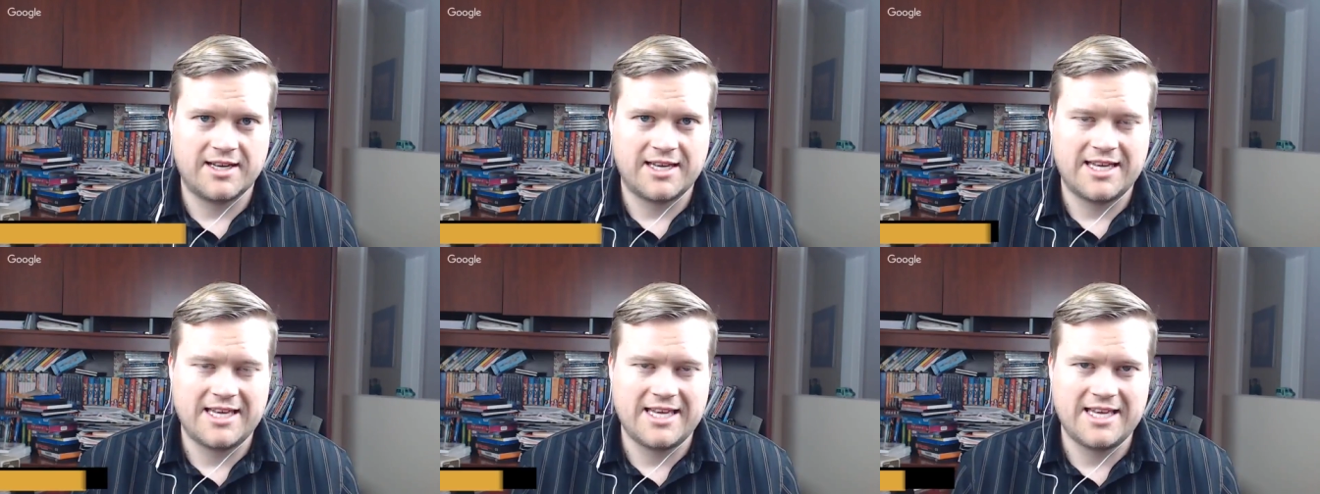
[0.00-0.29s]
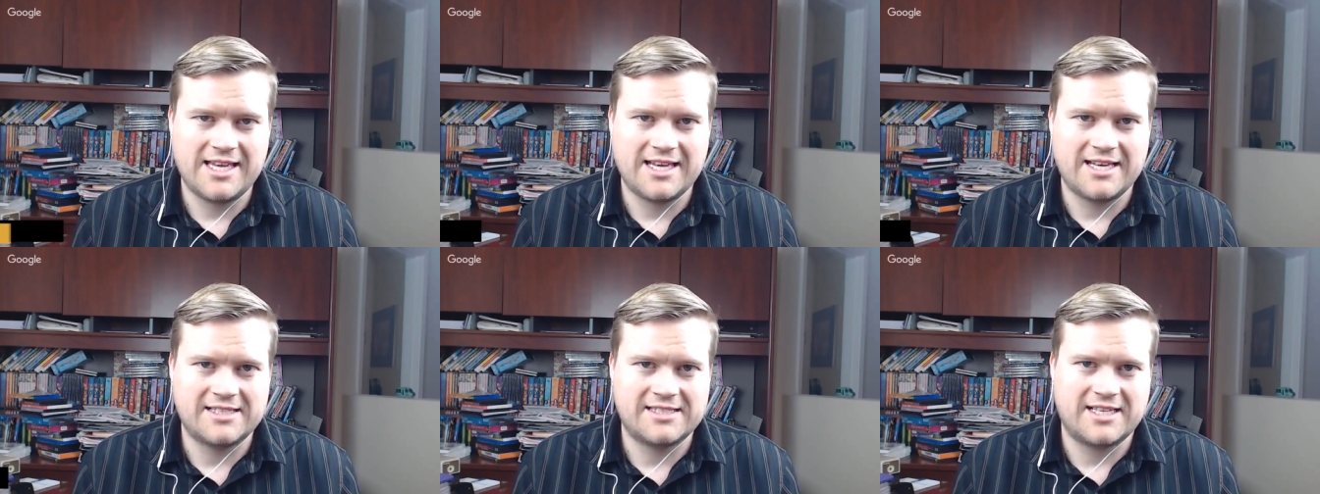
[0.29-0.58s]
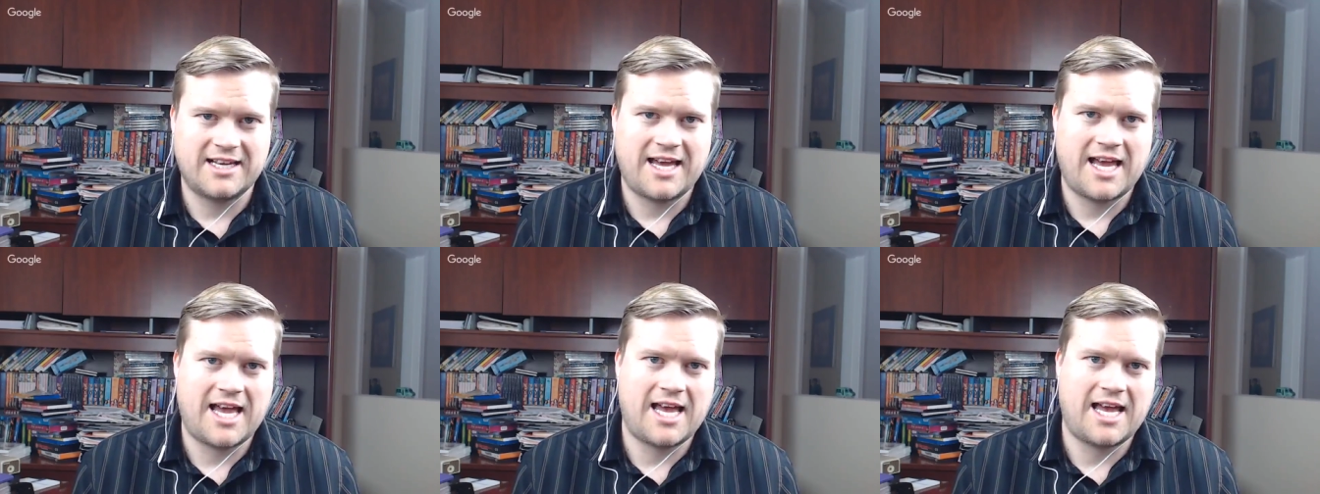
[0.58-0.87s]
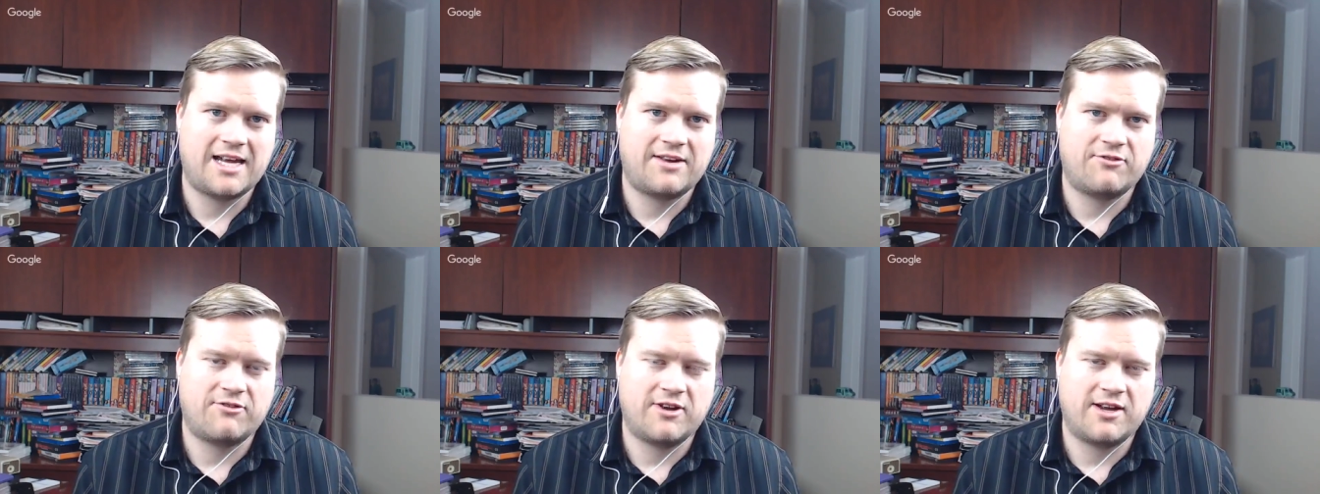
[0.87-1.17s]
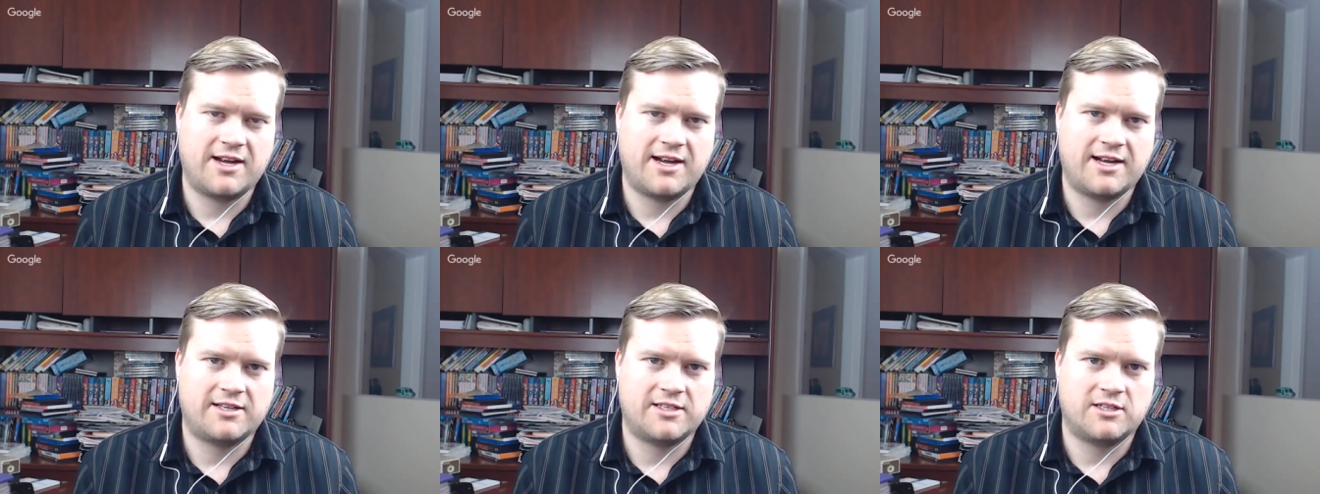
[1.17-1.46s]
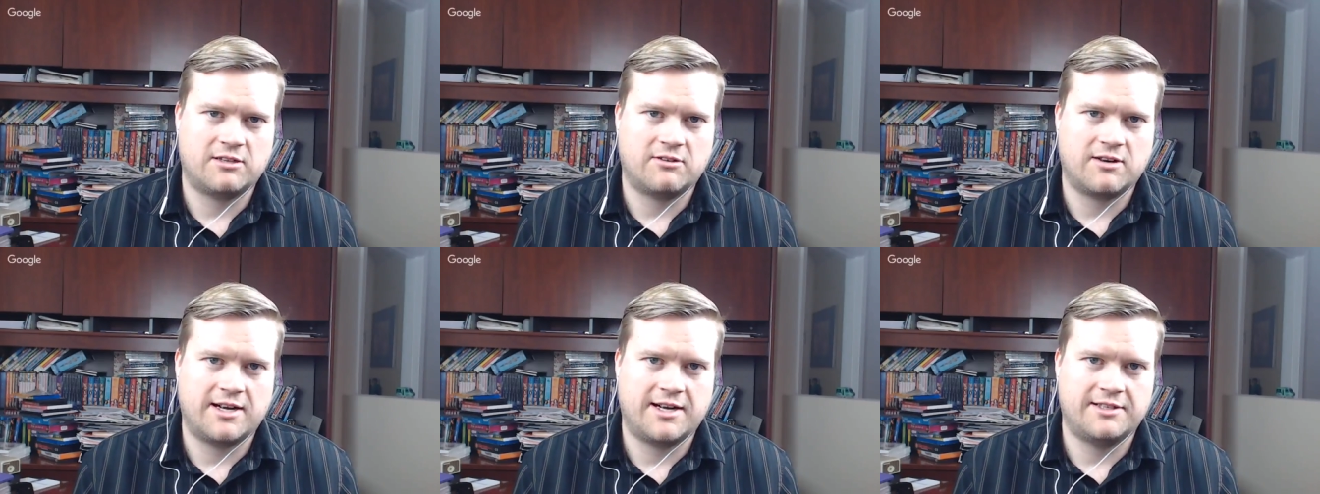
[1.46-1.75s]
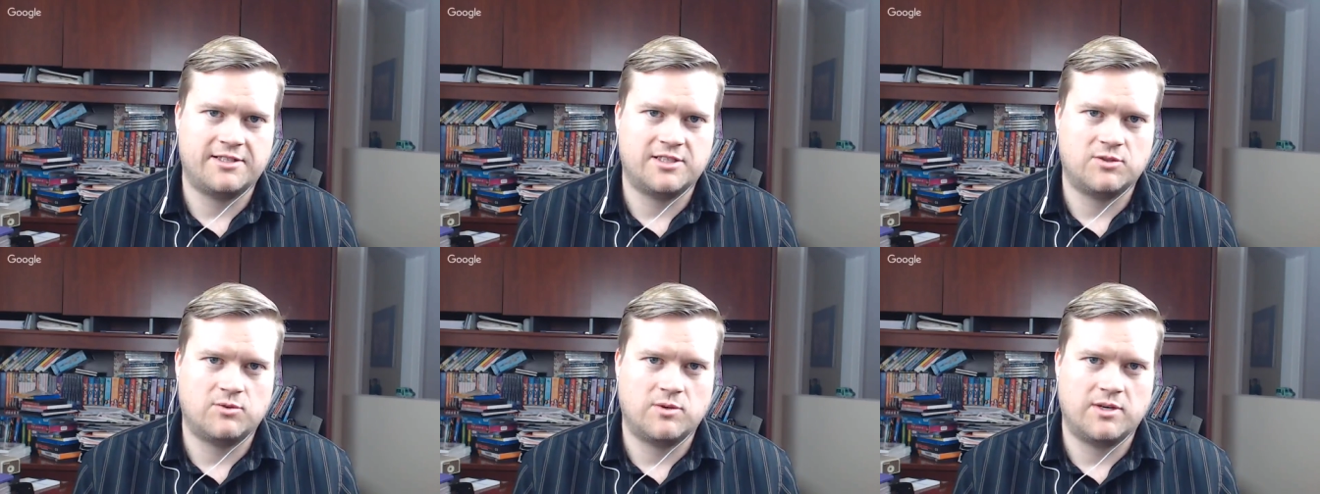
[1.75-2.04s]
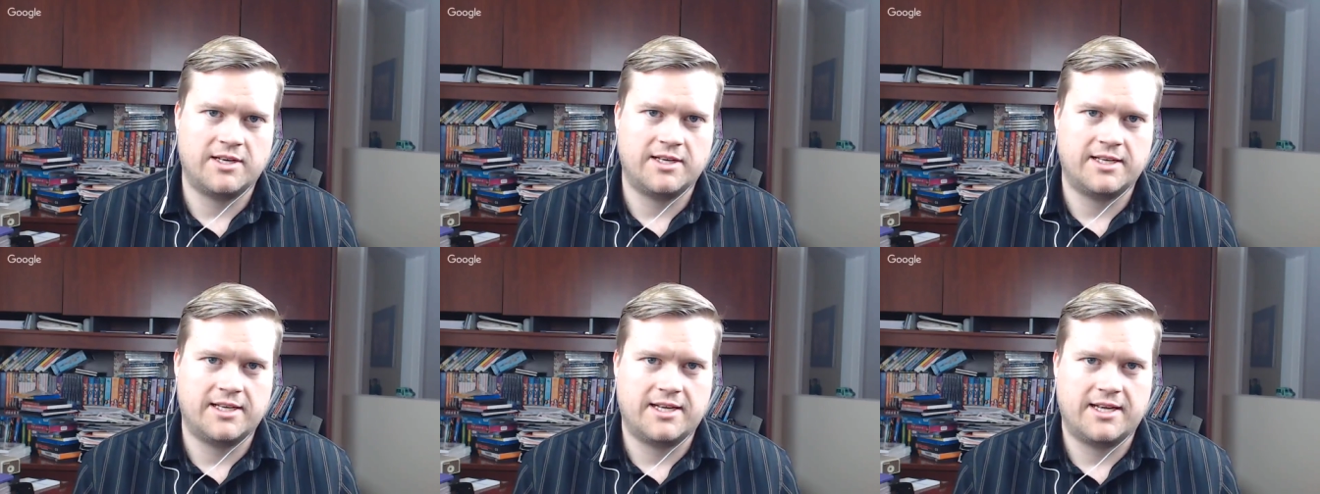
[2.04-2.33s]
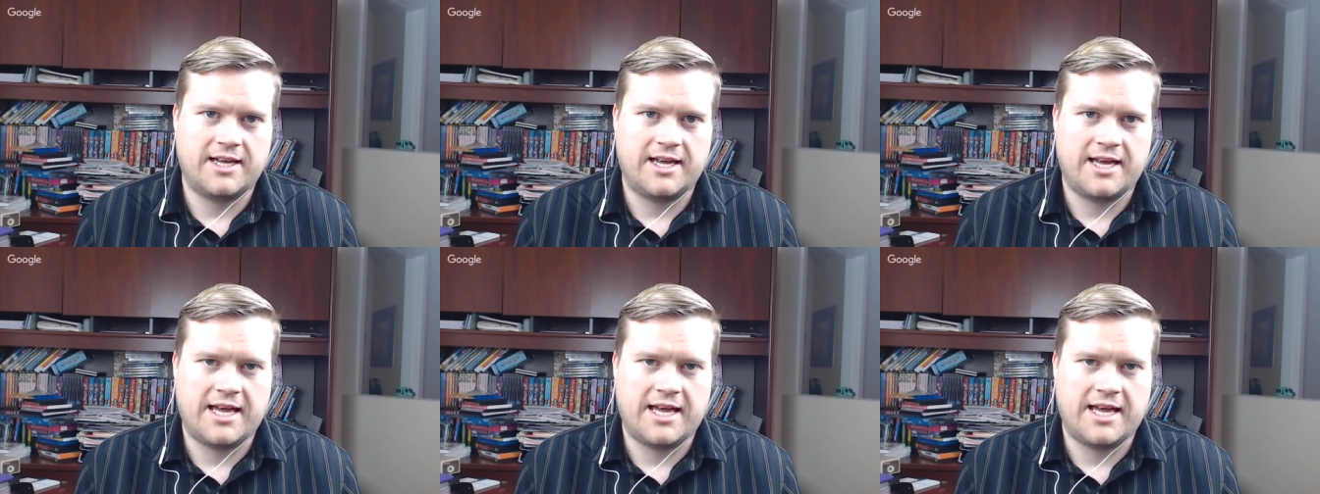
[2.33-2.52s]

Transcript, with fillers: He is a Hack Reactor graduate,